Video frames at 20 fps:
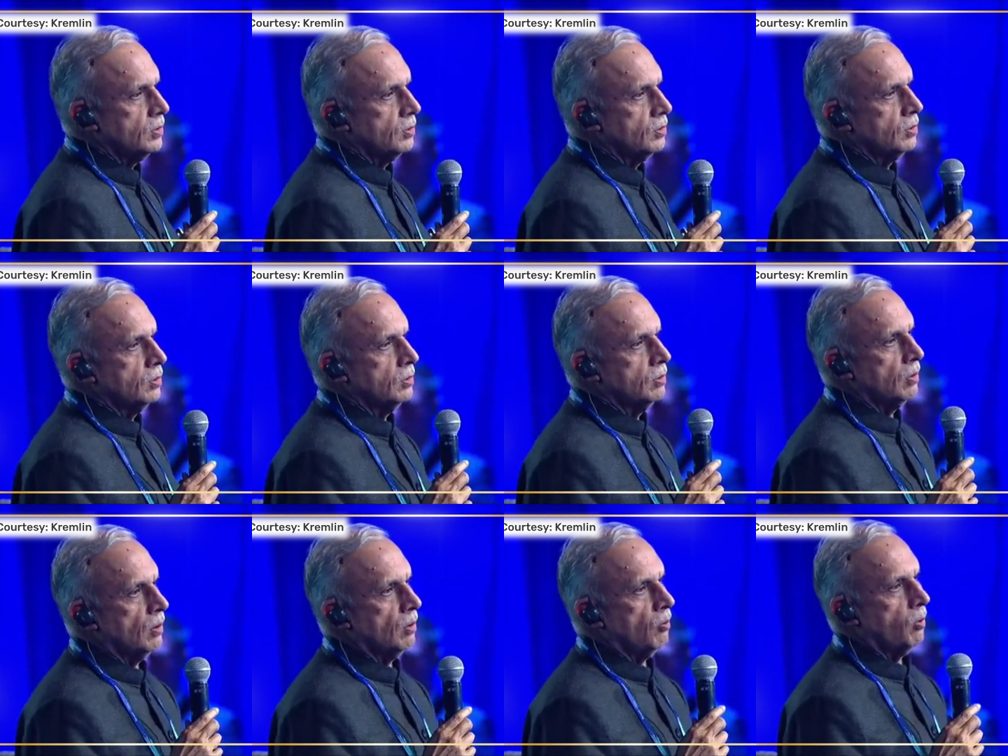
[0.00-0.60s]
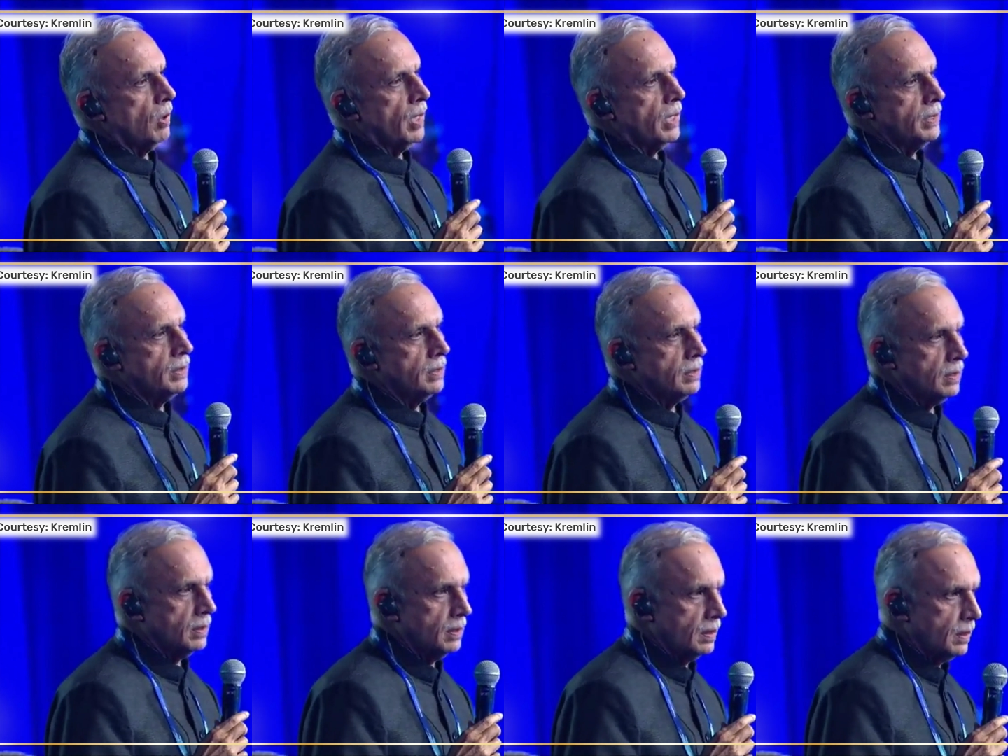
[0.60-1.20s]
to
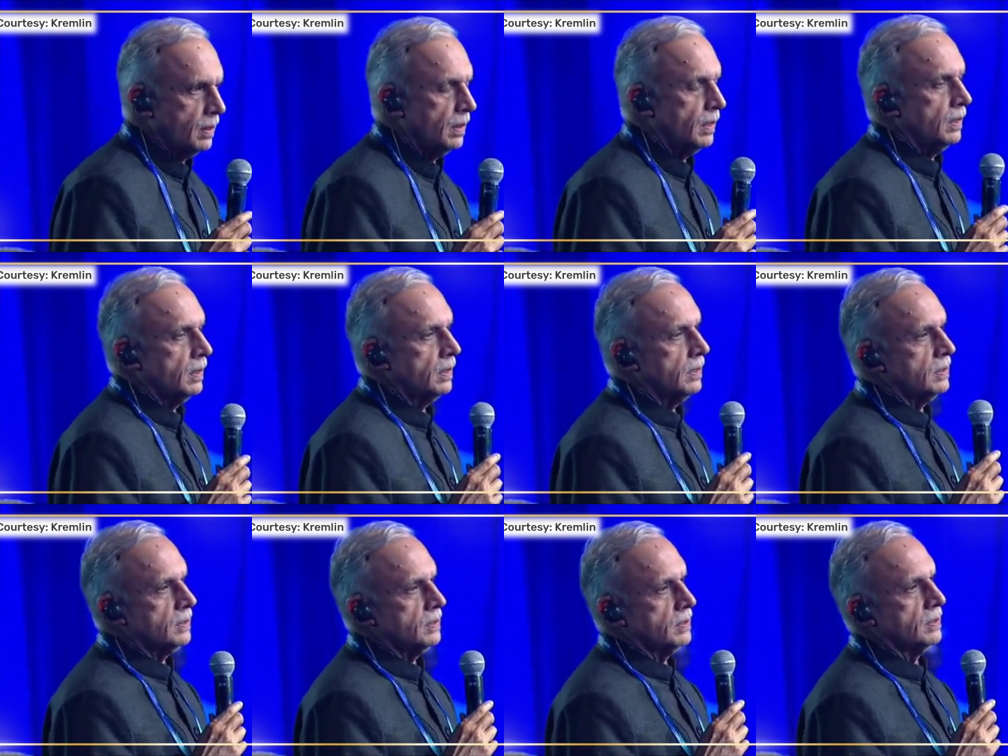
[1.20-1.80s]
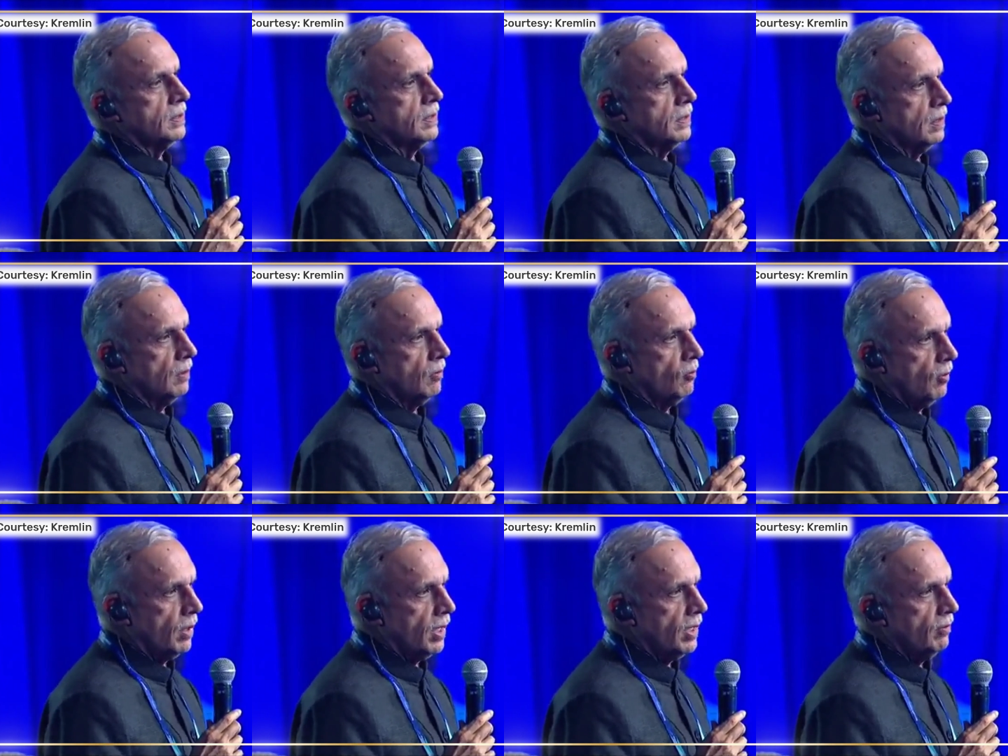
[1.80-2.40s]
one Earth,
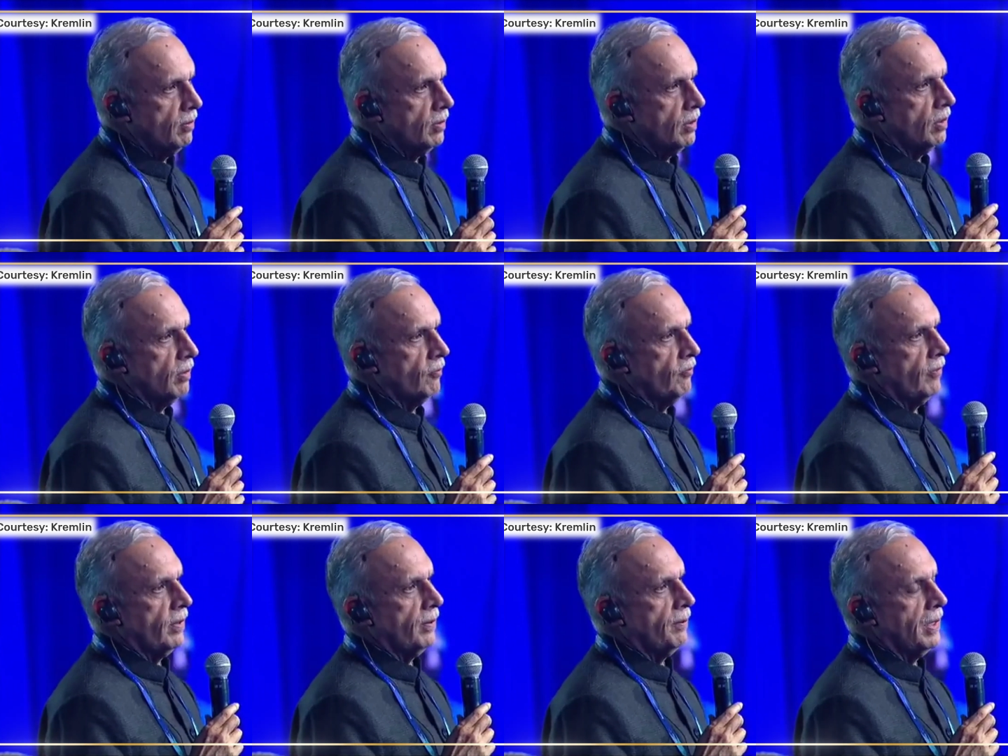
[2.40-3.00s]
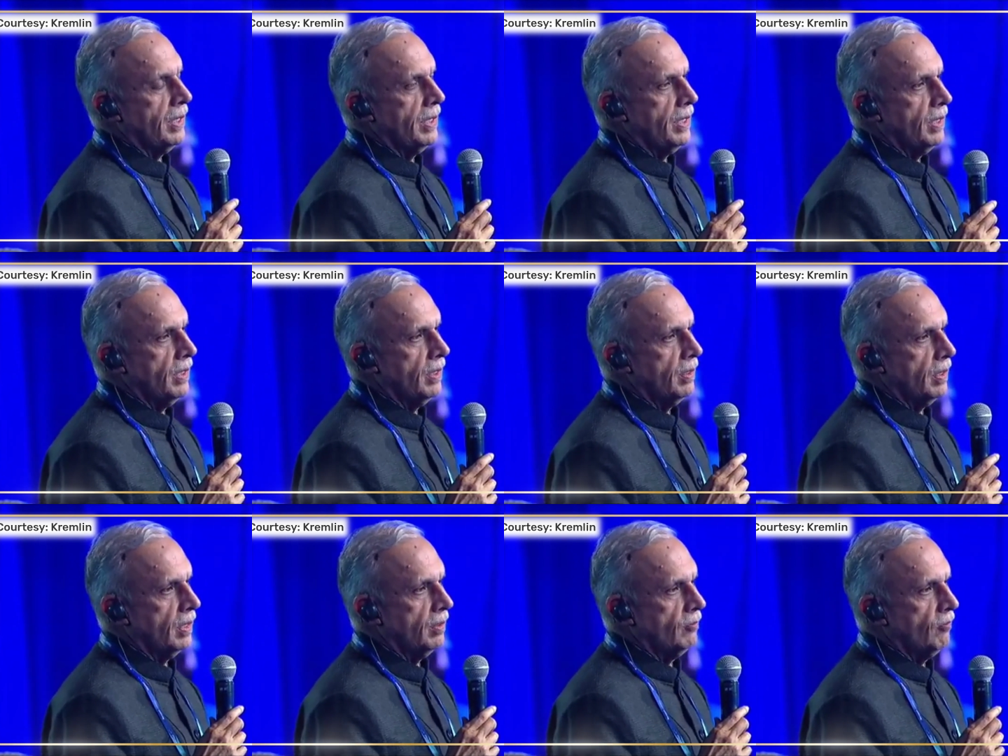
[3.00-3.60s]
one
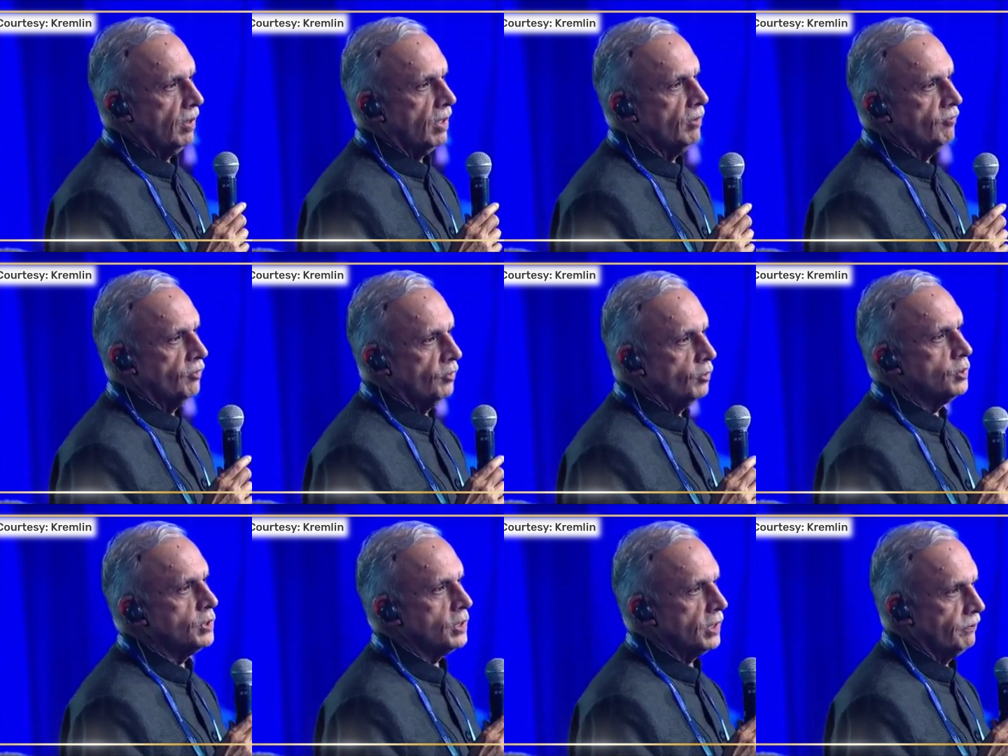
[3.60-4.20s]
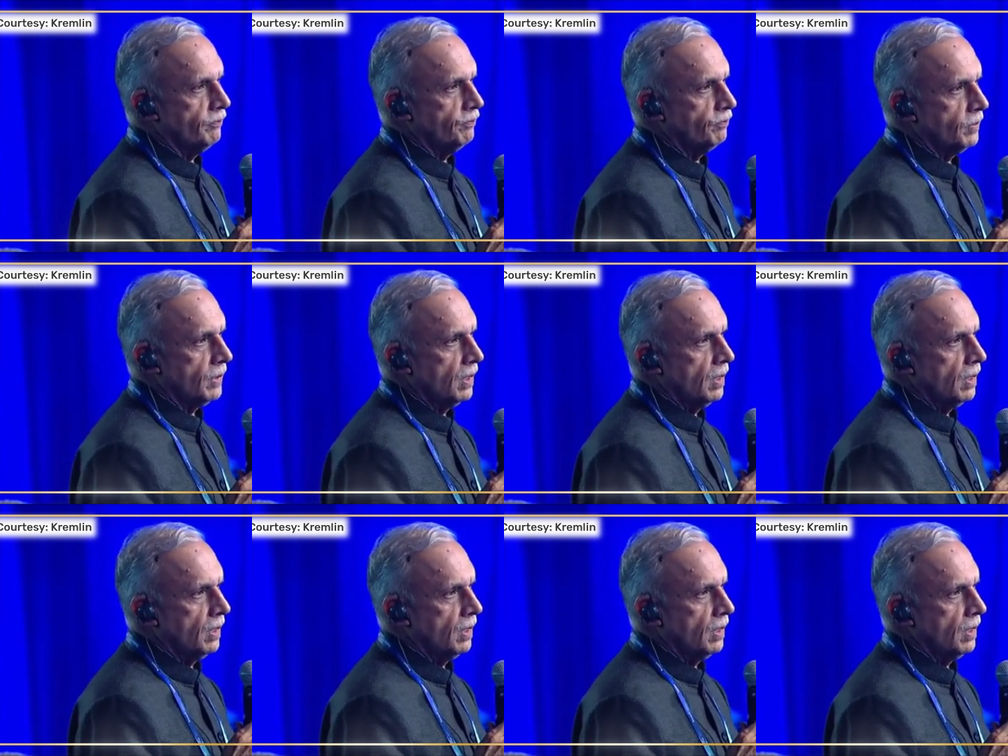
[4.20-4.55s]
family, and one future,